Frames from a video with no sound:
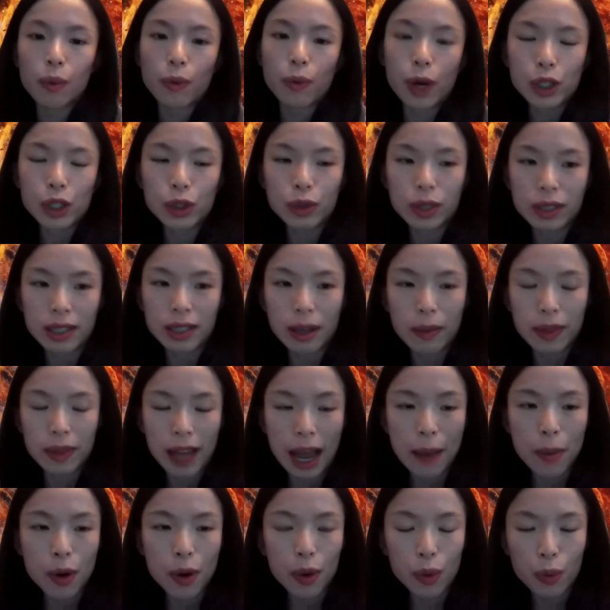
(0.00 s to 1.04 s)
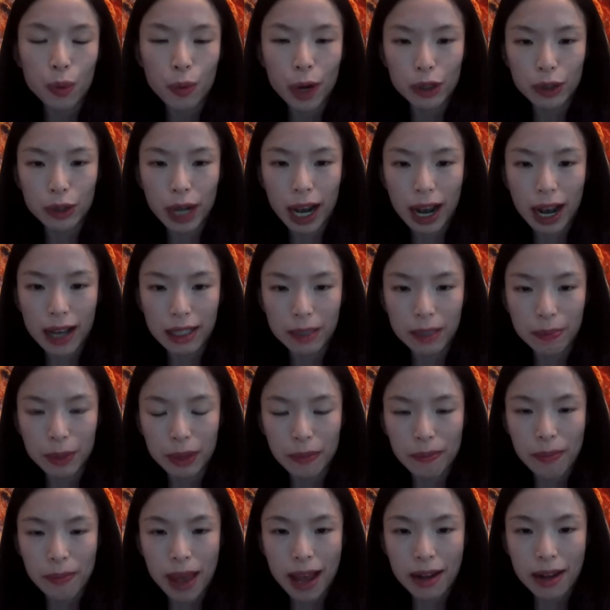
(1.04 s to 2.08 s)
which the neighborhood which has
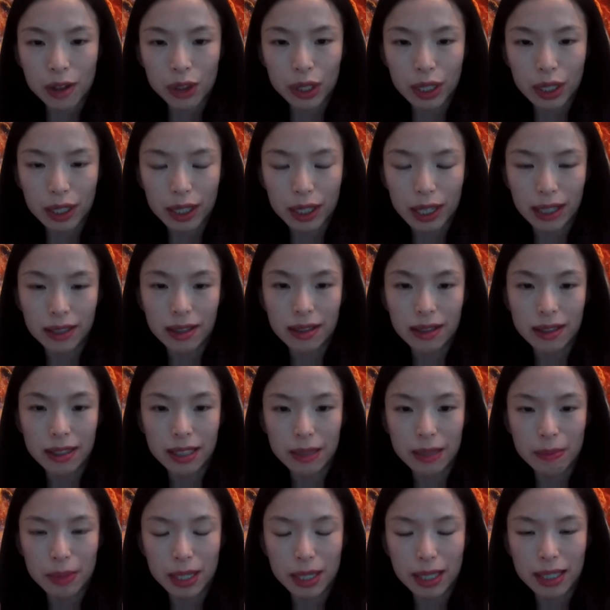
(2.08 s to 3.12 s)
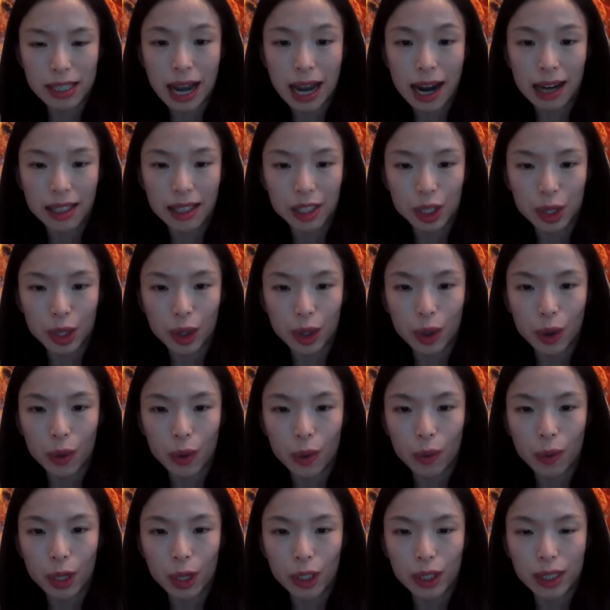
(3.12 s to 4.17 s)
been mentioned in the CDC
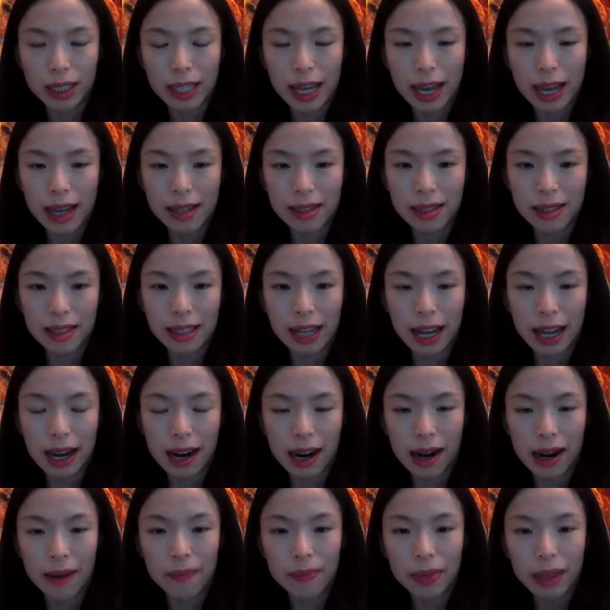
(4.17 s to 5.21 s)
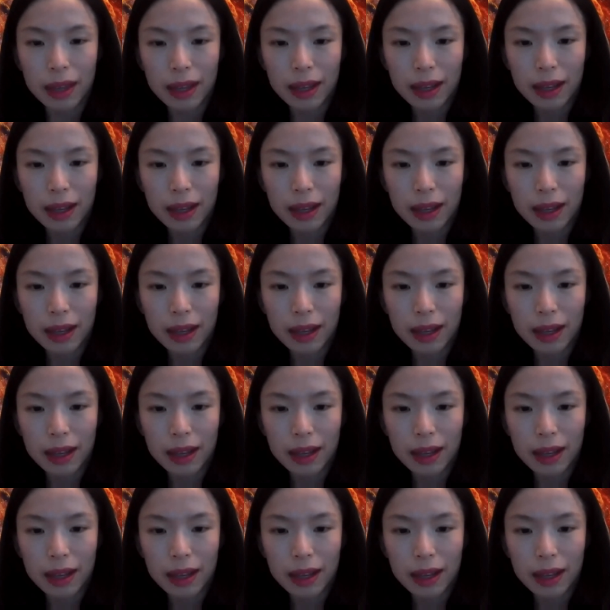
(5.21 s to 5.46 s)
article, which says they are